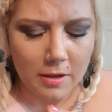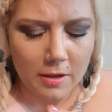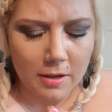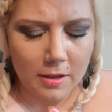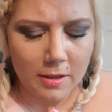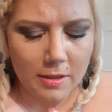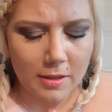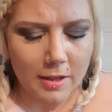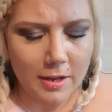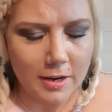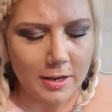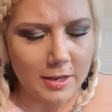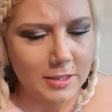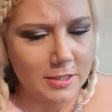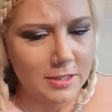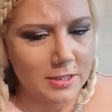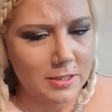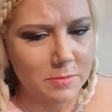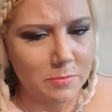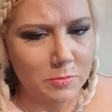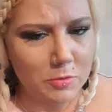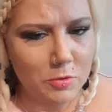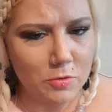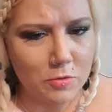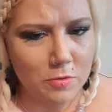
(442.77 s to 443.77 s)
And then there's
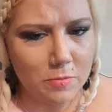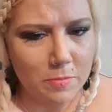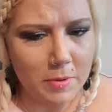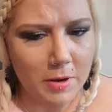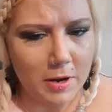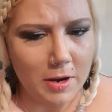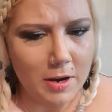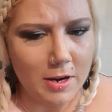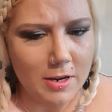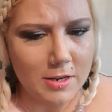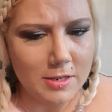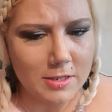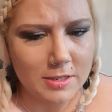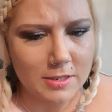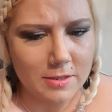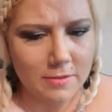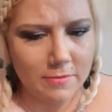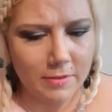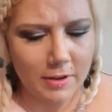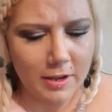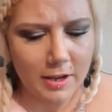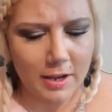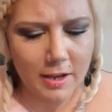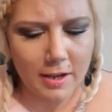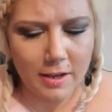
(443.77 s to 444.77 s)
smooth parts of
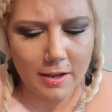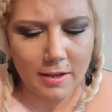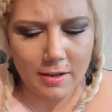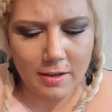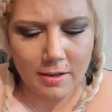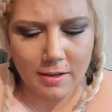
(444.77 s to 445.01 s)
it.